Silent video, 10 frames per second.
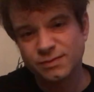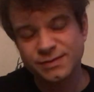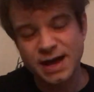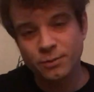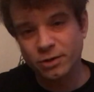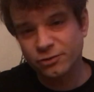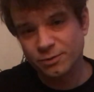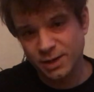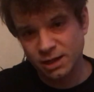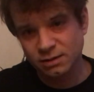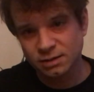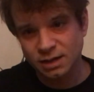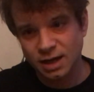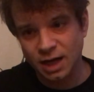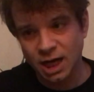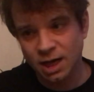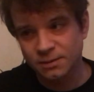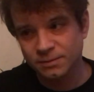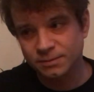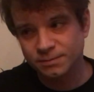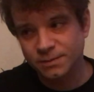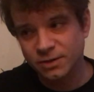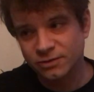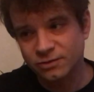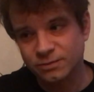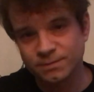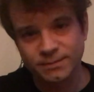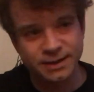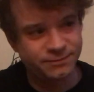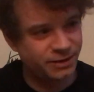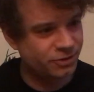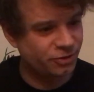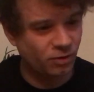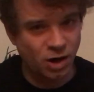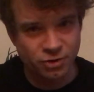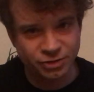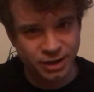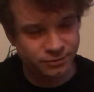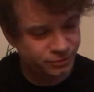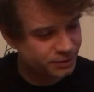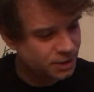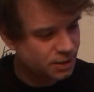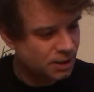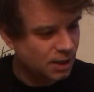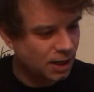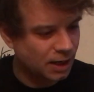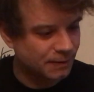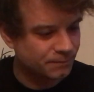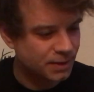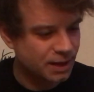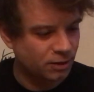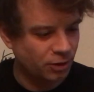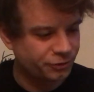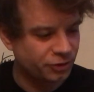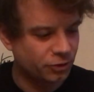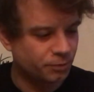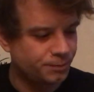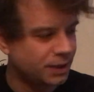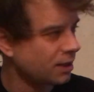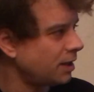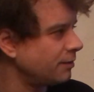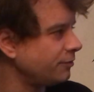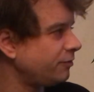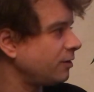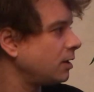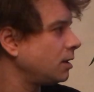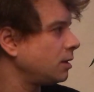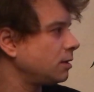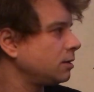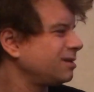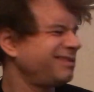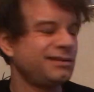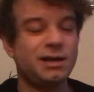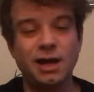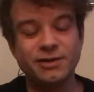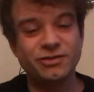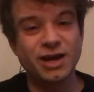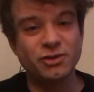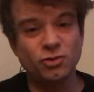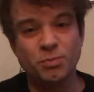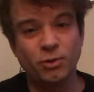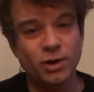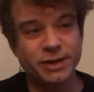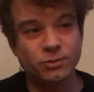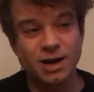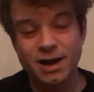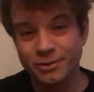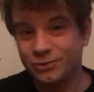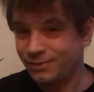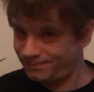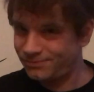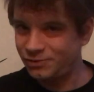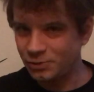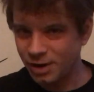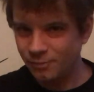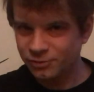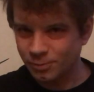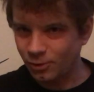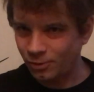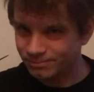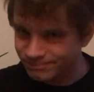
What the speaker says: That works for me because my fingers are large enough, and also because I just got to a point where I was so comfortable